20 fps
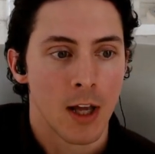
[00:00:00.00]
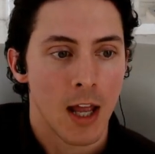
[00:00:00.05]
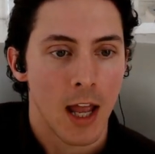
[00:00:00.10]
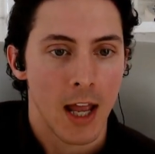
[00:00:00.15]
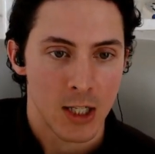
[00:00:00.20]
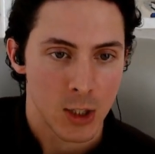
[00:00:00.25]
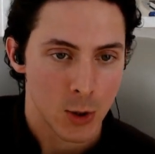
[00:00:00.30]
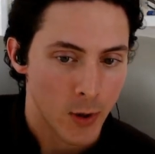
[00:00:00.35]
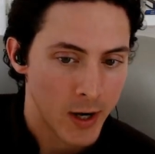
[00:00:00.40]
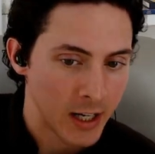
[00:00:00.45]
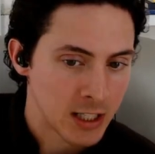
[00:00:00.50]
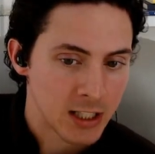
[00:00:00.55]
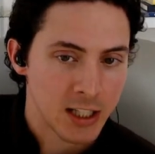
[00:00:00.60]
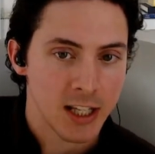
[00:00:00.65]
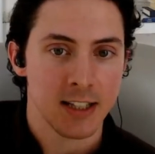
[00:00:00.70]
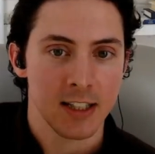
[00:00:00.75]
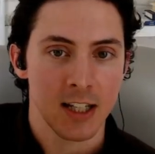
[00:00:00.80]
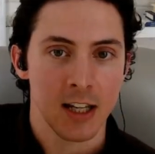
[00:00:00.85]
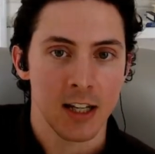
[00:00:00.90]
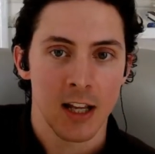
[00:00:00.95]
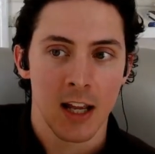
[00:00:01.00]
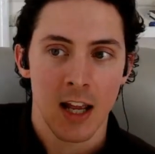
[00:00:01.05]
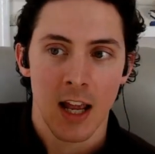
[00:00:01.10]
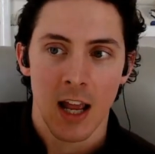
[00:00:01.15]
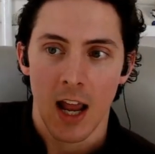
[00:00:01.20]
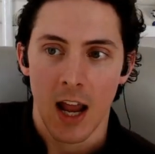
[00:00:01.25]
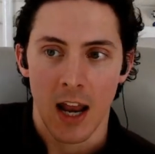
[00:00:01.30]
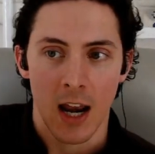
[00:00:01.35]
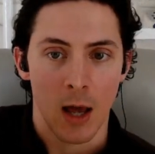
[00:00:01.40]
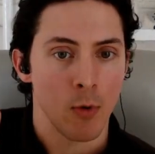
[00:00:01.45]
And so I clicked it
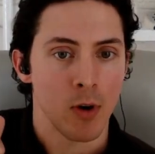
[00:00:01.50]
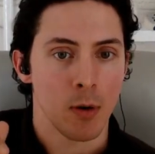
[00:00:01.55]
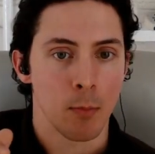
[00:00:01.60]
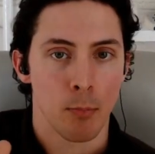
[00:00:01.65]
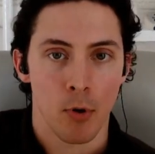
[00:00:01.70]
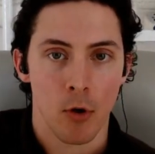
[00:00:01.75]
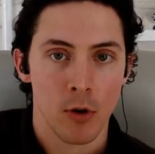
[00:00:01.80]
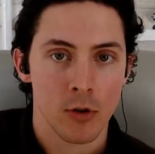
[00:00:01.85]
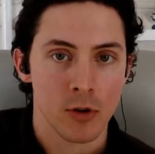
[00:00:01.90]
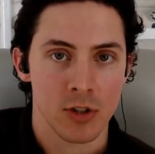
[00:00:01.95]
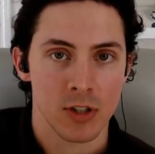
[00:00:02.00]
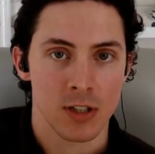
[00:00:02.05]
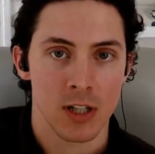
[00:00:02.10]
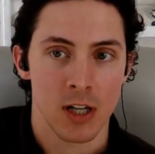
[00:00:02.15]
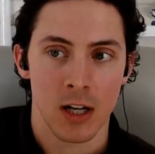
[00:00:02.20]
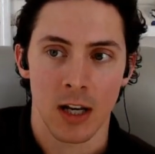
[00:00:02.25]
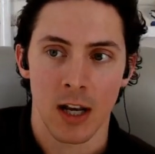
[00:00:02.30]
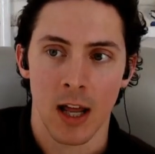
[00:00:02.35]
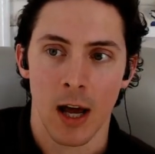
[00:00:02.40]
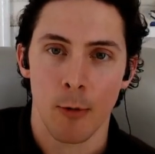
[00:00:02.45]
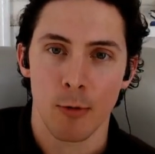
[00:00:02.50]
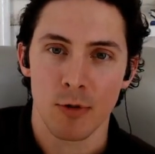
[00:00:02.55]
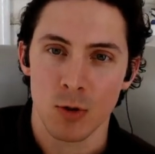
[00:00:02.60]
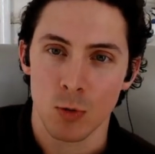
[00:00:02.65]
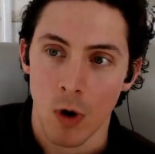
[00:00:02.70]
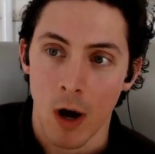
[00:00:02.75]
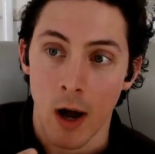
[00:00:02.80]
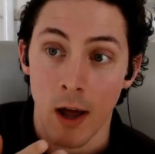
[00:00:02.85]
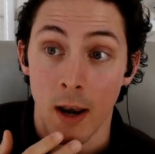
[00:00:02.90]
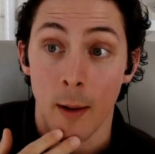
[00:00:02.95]
and I went and purchased it. And I was,
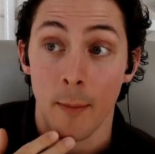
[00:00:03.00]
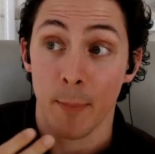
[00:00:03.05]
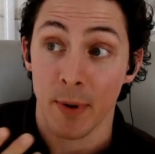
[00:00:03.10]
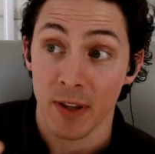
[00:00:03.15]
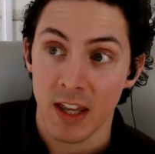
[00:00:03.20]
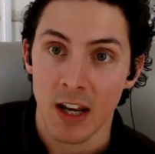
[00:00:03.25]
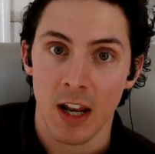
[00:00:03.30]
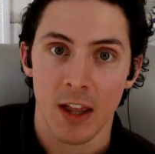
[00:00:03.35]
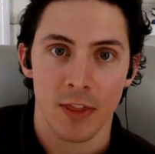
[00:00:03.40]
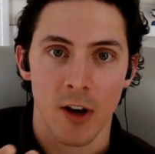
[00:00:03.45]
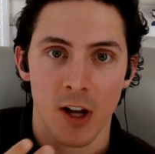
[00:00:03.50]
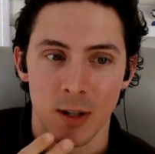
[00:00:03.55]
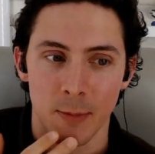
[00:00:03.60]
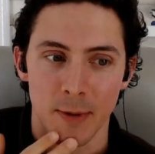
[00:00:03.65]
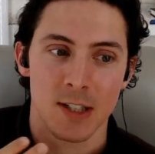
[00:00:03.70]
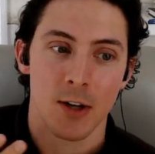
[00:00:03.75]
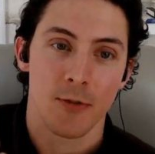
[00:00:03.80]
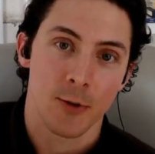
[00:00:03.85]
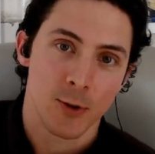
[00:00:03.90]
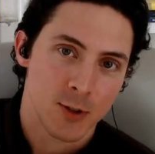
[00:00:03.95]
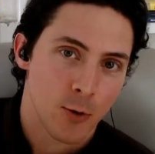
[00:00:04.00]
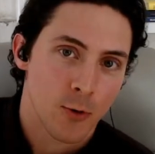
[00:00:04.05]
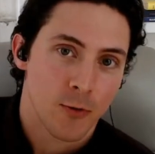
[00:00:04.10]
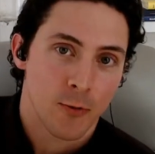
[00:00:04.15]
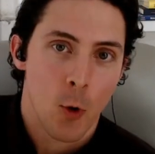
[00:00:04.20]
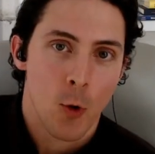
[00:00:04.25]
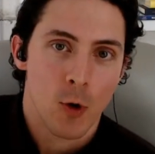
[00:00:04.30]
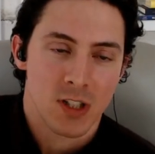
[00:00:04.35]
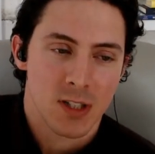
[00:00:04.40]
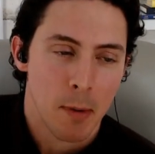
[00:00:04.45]
I know, but then I thought to myself, because of
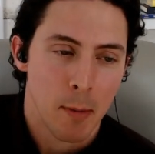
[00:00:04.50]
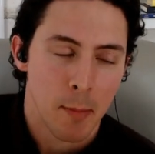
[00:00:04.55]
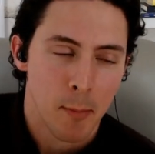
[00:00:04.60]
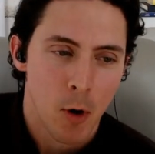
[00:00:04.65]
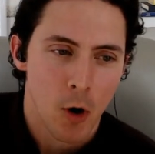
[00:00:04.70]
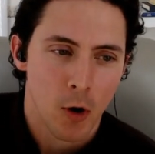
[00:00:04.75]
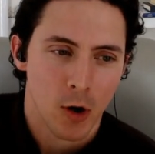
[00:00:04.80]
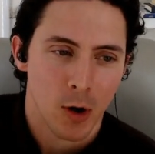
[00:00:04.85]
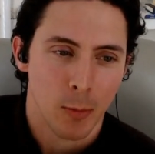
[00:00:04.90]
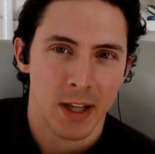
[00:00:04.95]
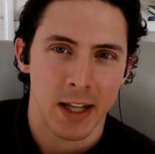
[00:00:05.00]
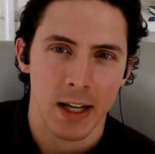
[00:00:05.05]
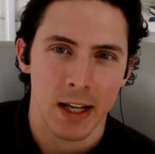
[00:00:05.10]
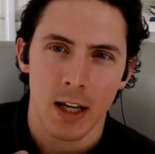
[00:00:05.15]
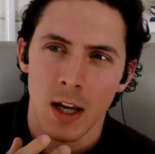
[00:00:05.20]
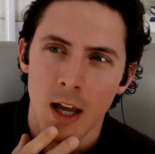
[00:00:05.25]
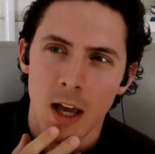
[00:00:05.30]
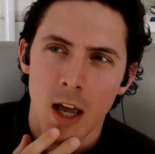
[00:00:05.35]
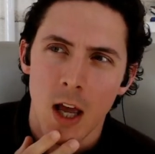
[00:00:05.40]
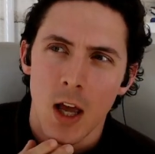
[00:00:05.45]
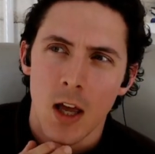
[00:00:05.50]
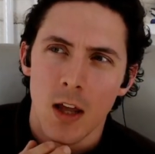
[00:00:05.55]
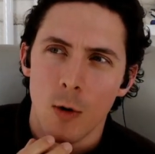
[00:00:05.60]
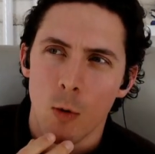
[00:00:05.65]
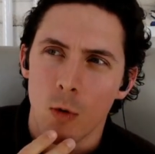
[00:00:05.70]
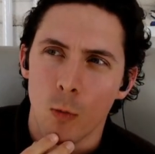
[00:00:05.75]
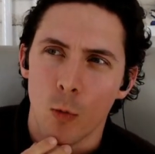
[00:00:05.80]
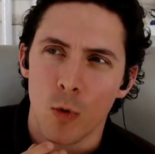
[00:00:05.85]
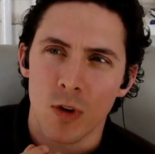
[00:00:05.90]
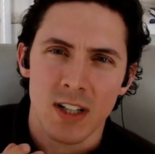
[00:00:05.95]
course I'm a marketer, I'm like,
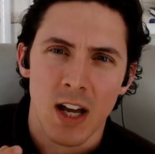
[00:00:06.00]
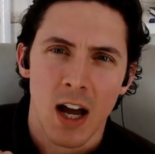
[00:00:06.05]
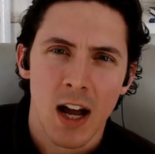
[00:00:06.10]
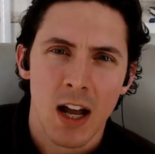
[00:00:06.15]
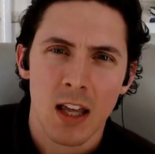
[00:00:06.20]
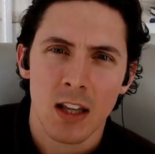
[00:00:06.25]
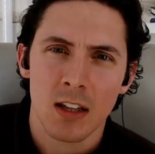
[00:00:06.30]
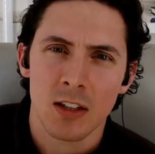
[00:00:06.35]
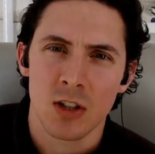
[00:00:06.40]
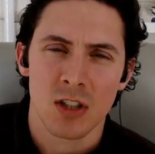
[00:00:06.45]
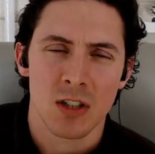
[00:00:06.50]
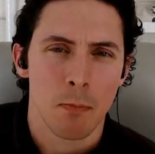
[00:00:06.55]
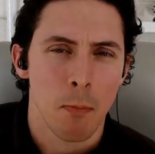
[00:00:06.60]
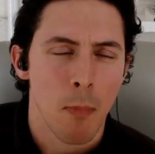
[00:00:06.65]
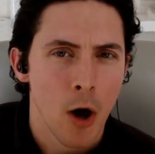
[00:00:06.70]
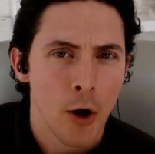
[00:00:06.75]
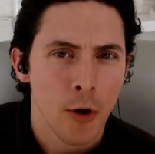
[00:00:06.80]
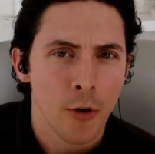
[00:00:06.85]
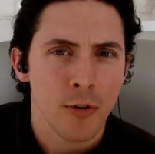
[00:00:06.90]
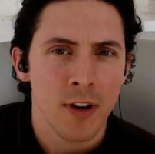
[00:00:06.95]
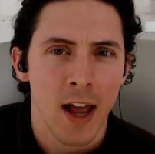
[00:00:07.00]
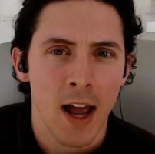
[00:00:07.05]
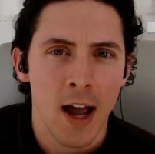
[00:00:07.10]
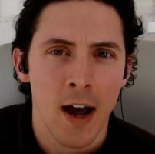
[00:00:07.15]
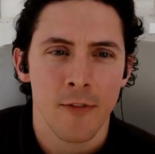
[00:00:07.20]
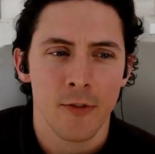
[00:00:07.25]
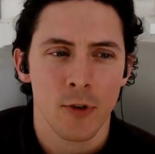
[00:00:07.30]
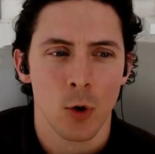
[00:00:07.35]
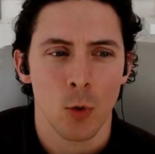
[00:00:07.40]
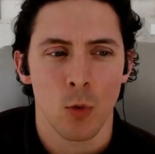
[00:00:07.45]
was I just modeled
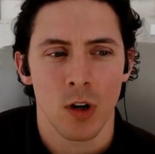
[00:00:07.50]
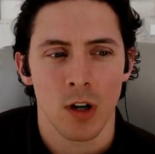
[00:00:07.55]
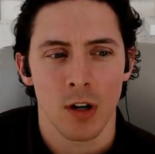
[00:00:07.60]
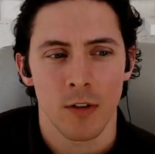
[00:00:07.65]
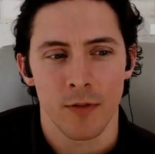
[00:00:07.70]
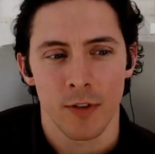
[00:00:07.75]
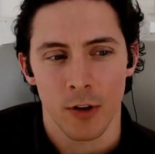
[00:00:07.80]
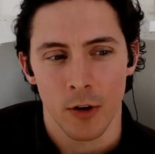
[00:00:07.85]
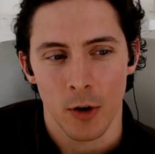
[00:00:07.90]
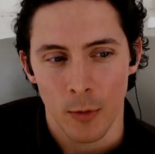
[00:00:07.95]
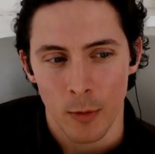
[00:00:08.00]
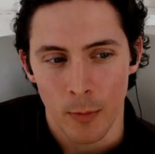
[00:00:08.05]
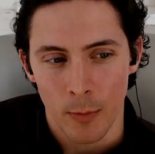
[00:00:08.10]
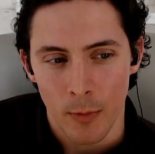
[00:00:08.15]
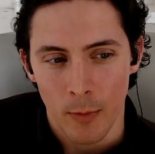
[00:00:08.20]
after one of their,